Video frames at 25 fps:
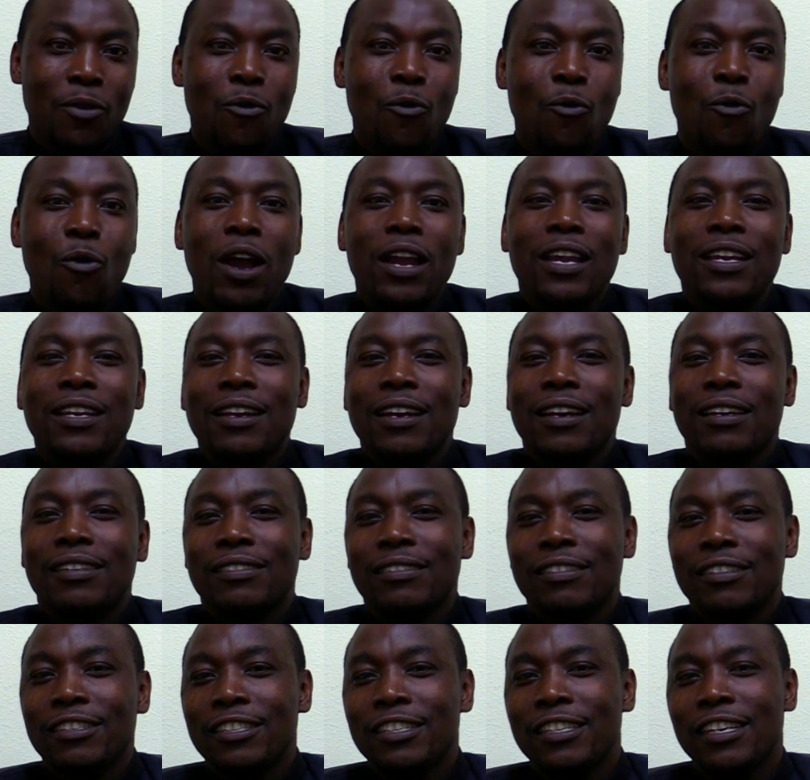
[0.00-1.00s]
Why does
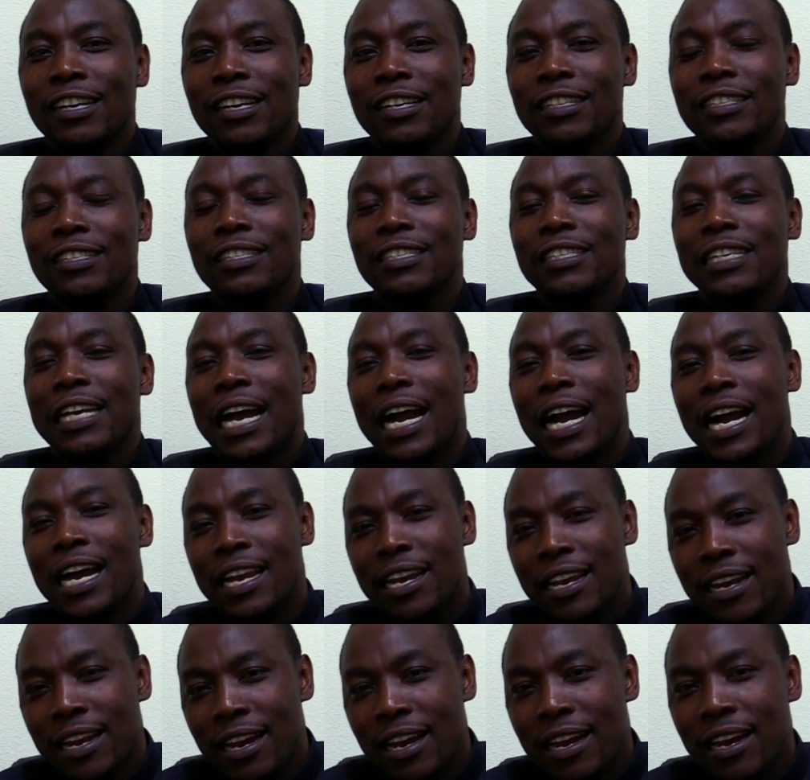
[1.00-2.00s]
the church
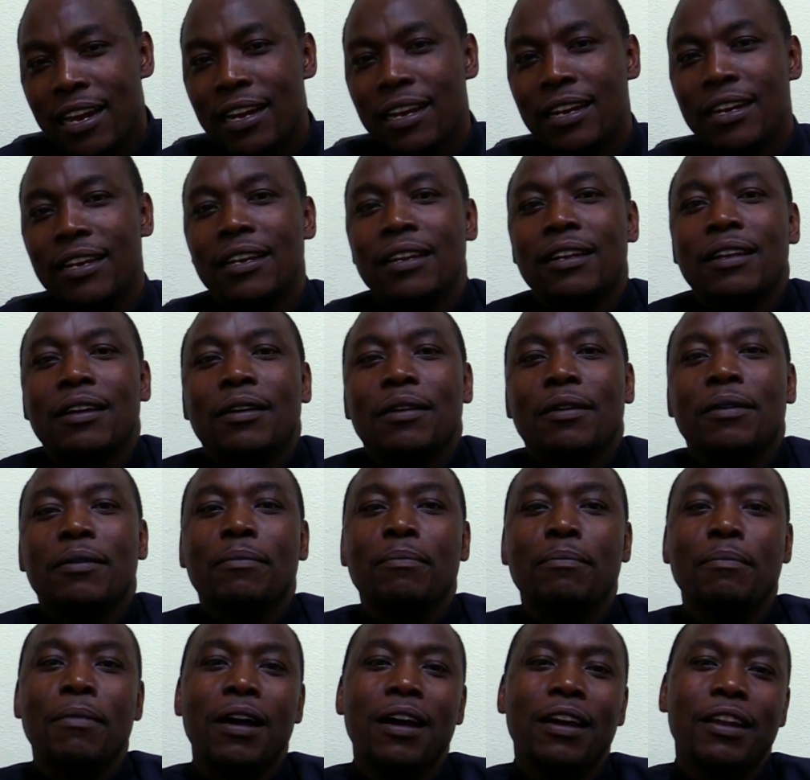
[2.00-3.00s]
annul
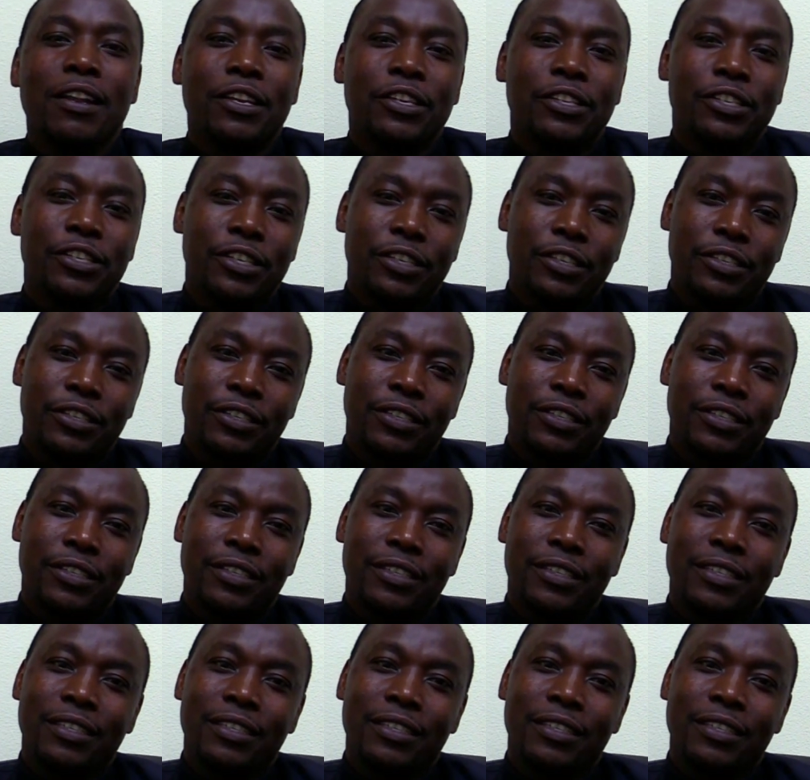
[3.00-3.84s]
marriages?